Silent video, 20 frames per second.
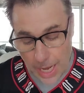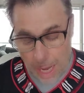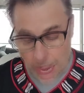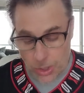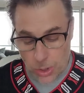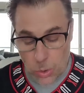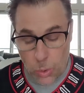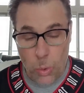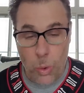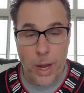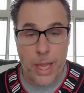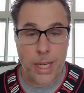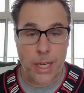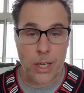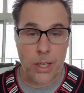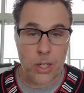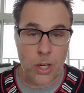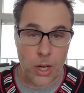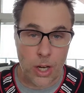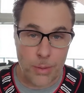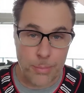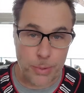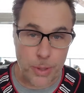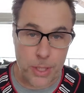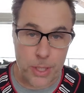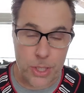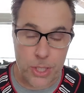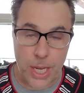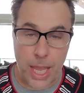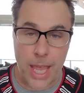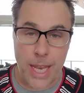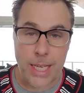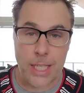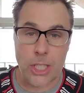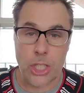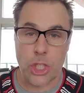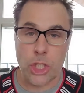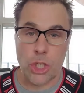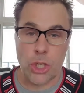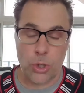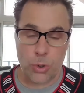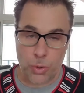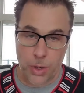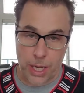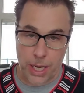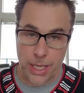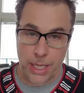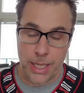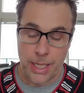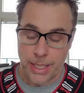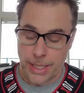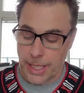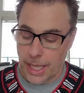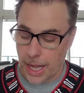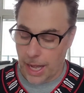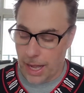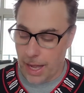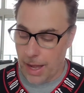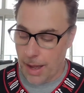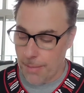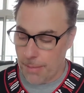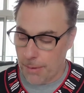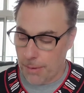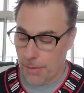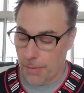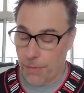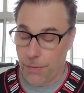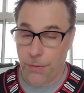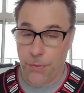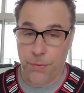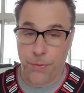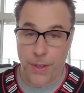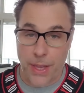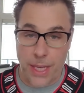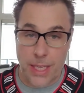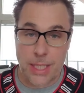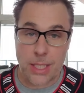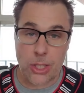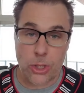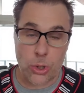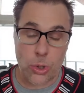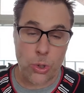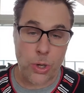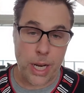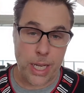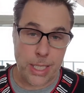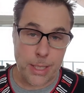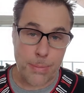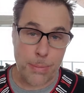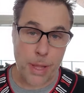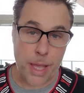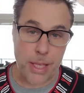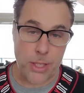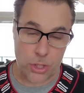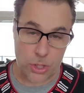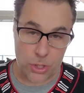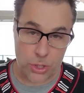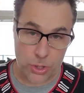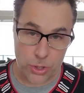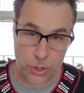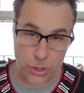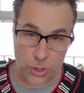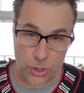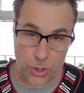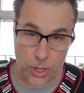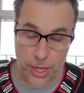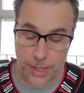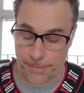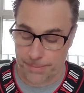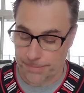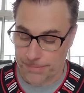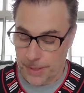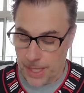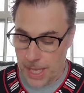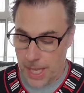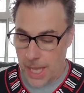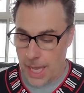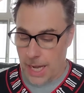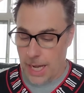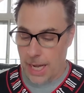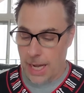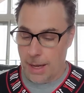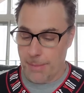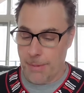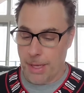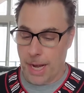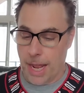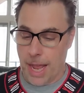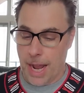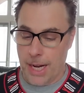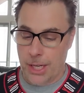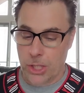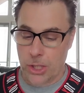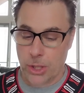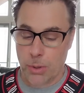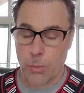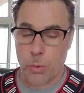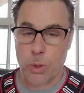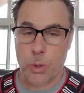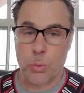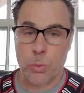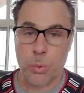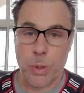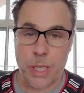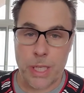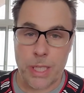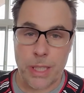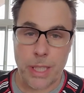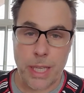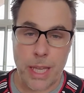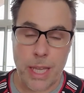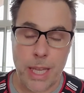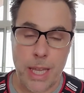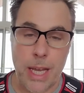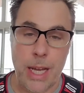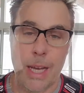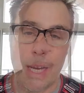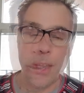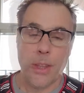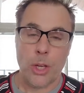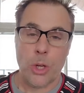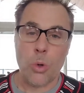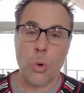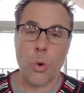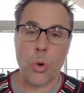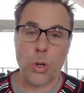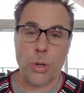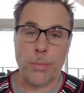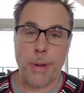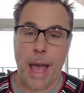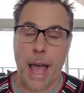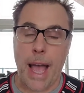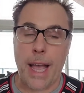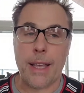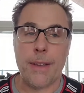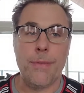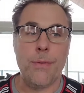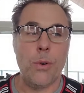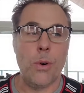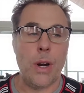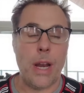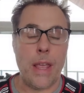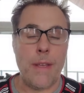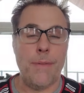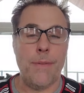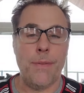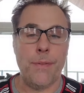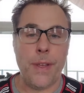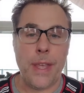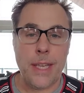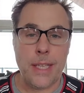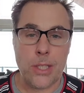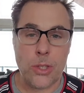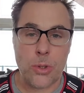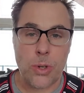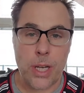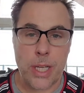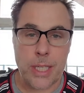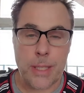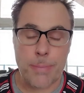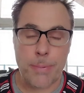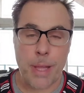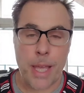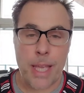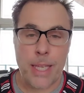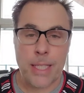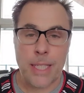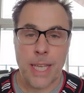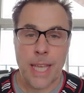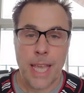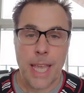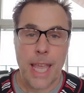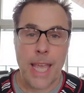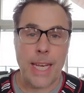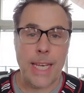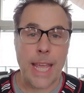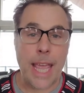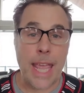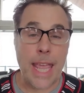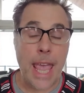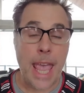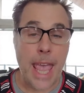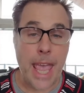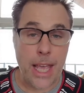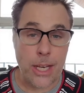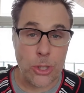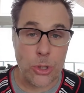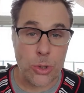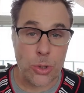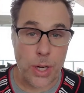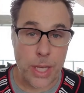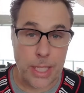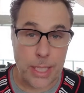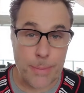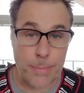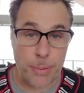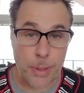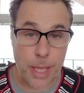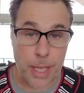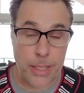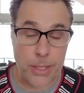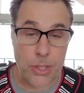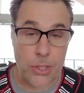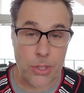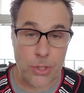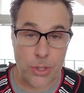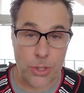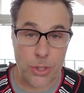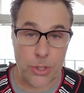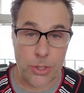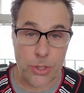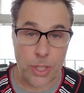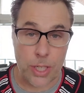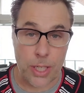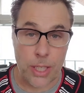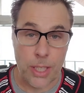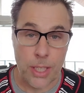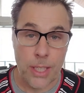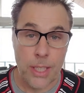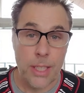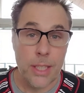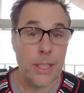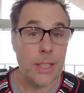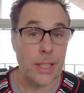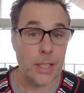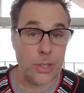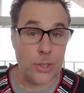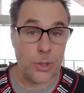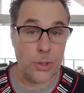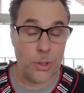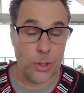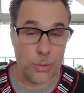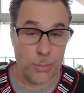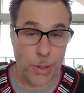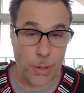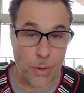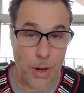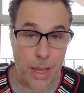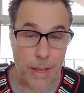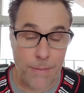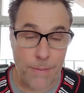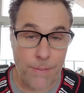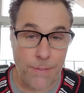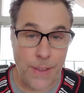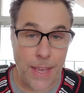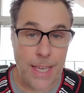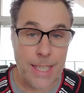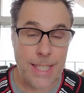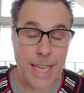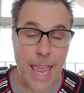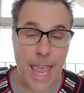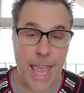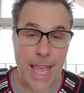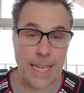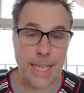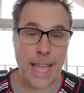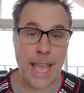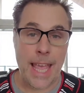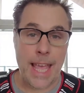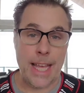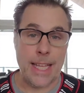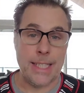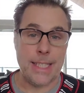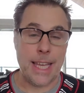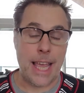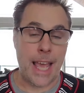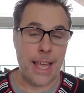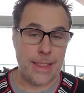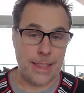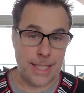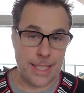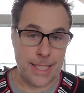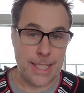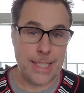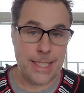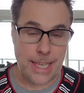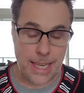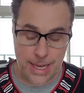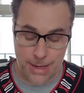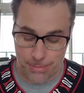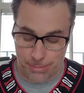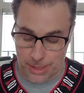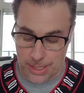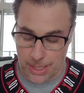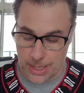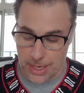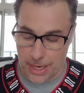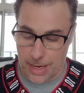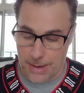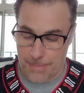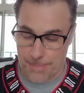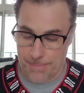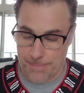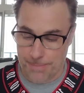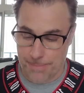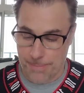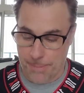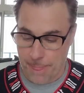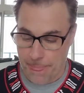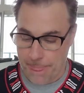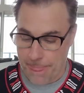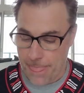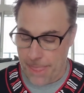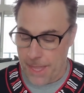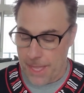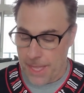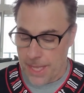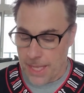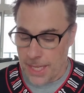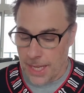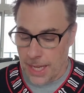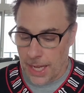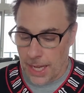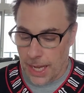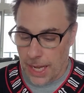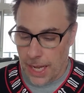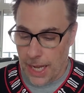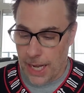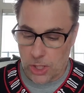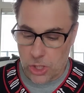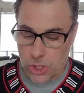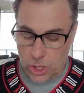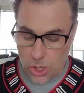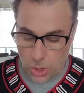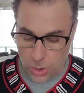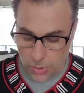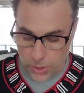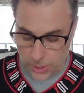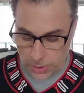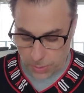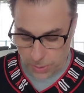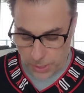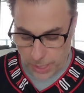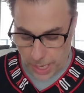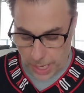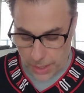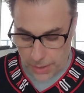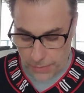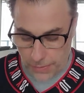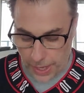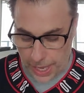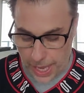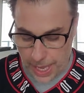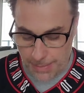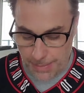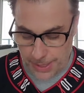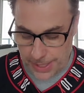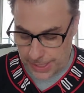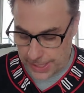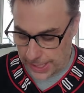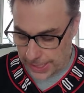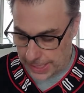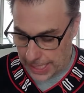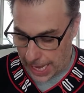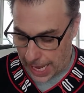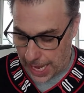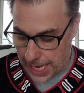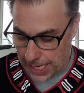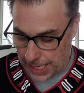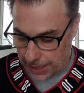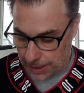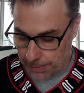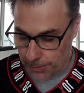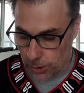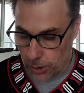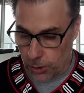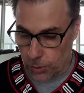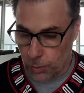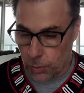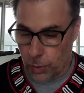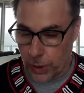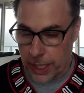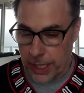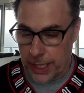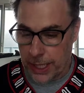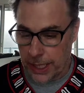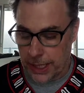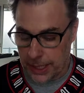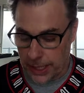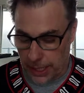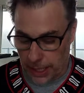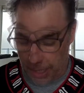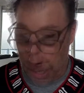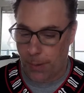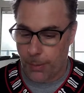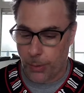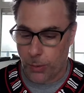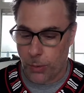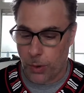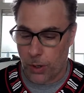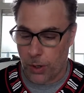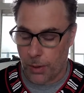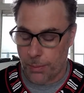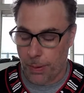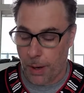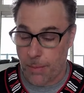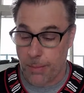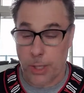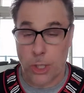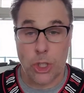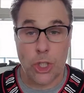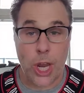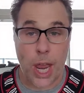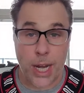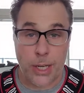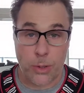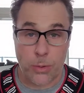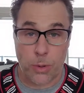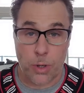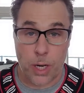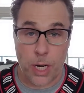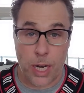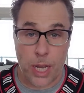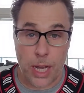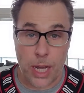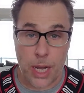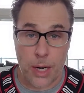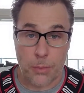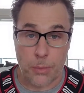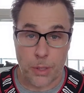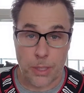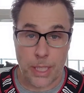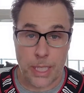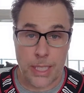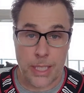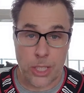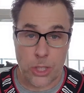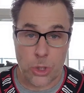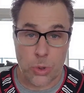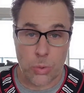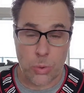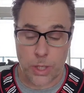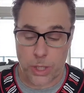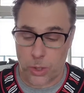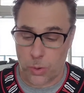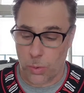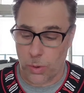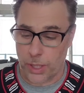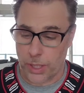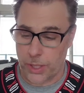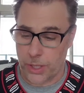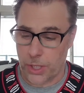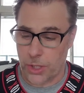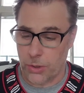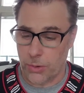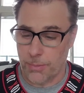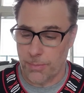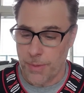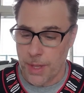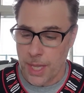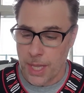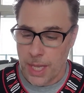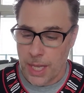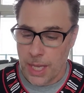is quite accomplished, and is doing face transplant surgery. And actually was recently the quarterback for a face transplant and a hand transplant surgery. Yes, you heard me right, face and hands at the same time. So this was out of Amos Today in the most recent January release in 2022.